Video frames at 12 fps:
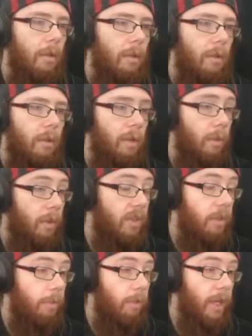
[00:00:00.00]
Don't you want
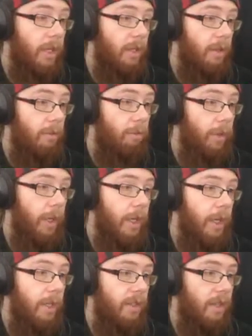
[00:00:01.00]
some bread and a really
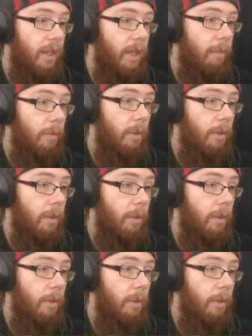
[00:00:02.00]
nice time?